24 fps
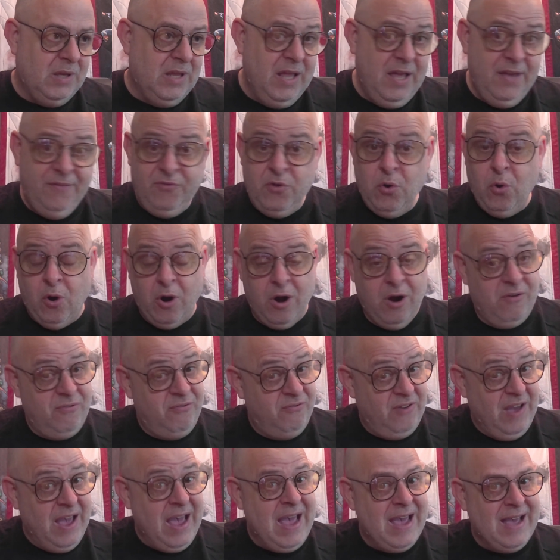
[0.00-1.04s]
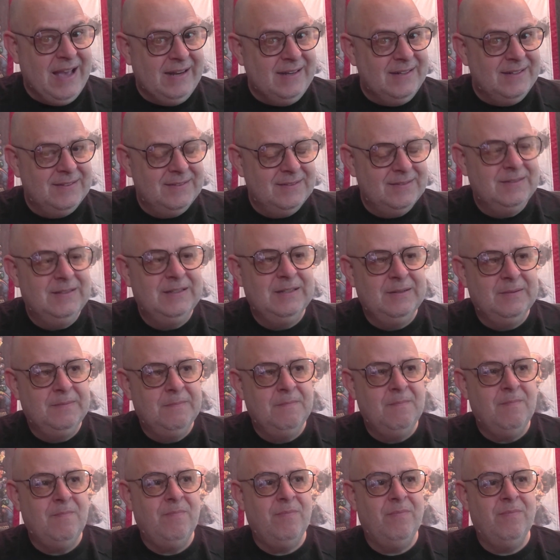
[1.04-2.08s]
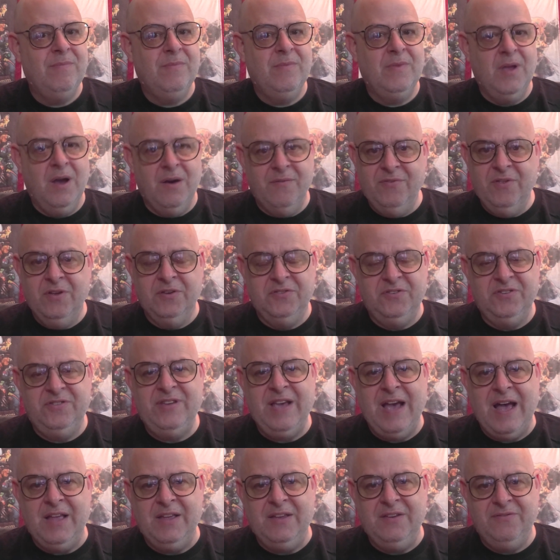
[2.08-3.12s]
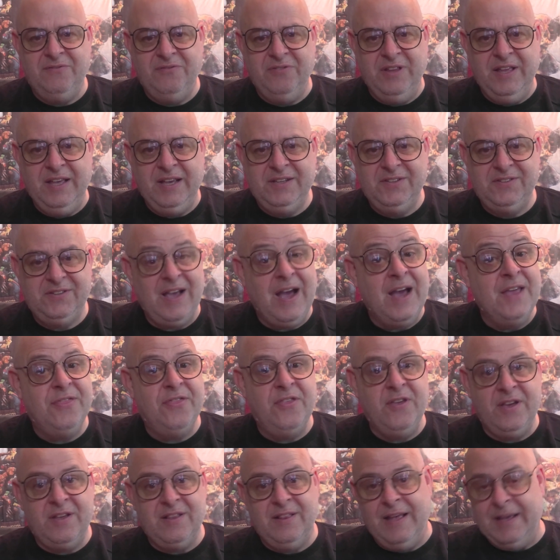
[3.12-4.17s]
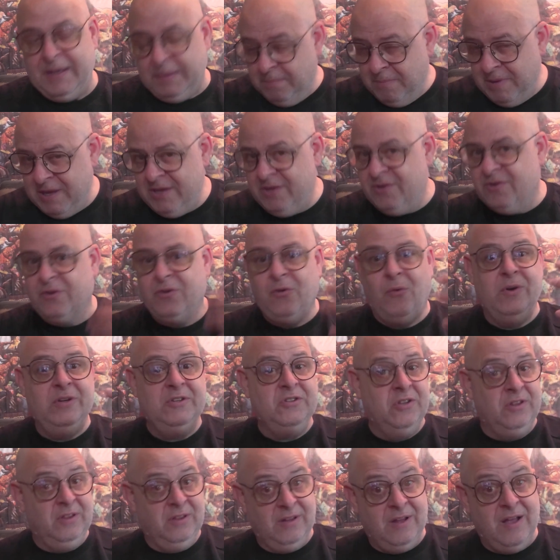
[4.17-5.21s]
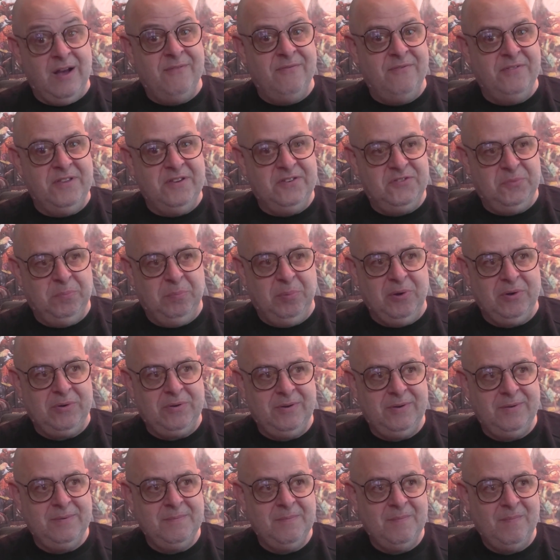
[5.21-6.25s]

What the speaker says: If you are a fan of those Italian flicks, I think like me, you're going to love this book.